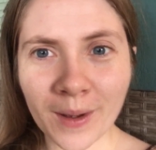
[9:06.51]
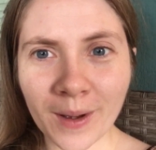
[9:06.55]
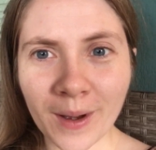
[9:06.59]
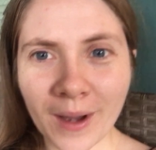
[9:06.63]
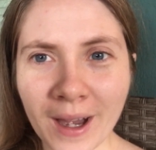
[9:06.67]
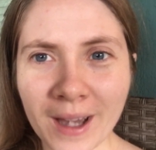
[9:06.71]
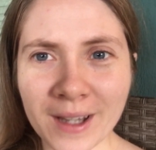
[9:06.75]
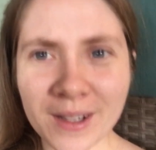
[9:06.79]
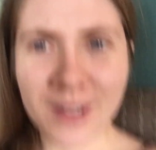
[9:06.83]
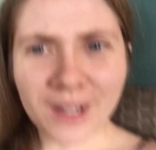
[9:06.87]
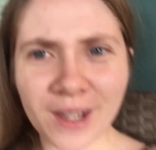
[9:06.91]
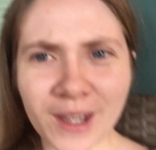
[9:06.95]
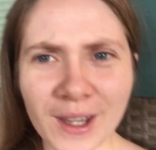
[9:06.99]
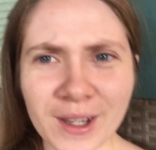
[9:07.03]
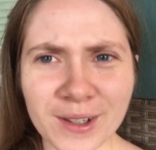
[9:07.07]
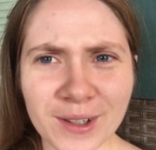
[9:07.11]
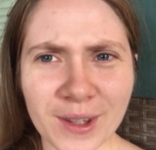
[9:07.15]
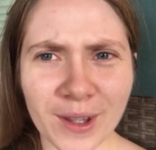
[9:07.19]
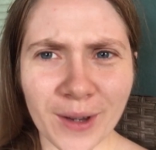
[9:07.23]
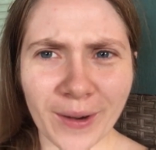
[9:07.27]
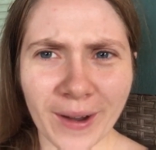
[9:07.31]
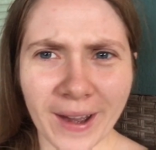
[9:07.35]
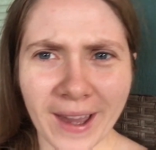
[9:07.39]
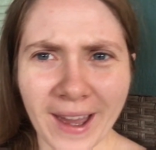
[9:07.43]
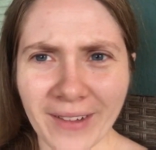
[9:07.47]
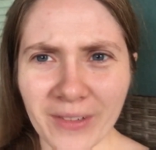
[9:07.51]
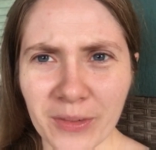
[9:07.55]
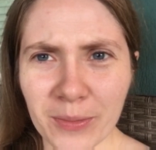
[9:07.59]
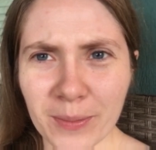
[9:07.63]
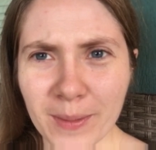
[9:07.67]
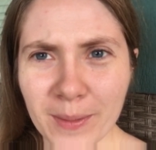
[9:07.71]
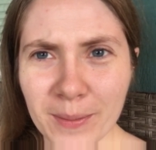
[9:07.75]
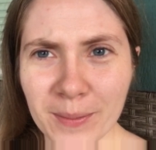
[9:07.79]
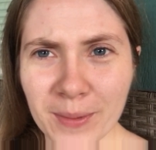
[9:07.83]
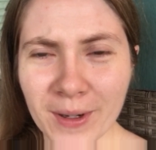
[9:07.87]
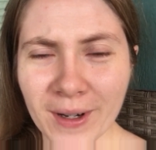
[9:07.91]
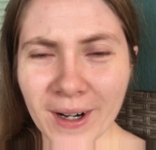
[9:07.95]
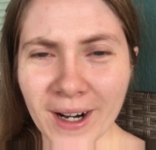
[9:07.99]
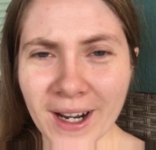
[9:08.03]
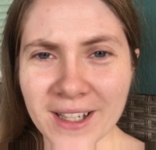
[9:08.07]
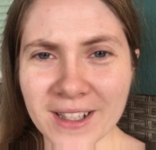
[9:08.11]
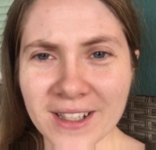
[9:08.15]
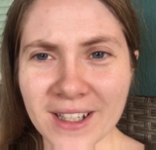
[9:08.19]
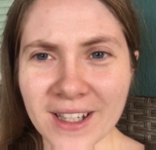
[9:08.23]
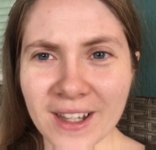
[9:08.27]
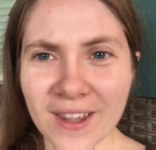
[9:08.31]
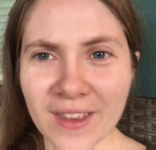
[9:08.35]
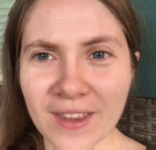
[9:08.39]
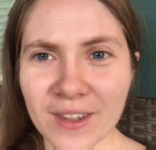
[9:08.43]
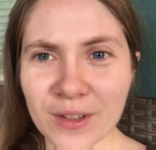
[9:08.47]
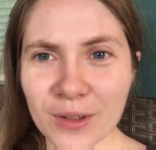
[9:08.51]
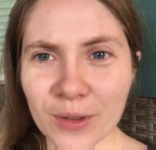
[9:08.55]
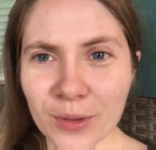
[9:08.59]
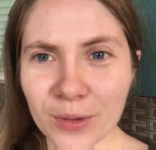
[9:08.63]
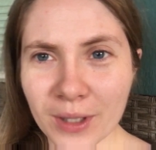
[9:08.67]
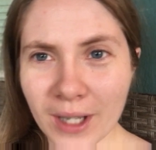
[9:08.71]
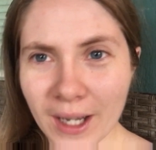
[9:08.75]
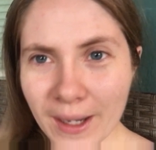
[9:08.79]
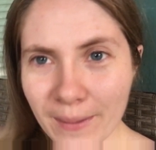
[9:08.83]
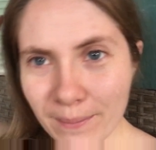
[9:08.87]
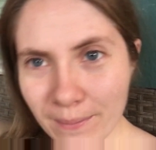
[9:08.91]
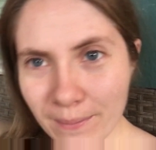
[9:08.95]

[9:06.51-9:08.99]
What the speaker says: I say as though I haven't been procrastinating this whole time.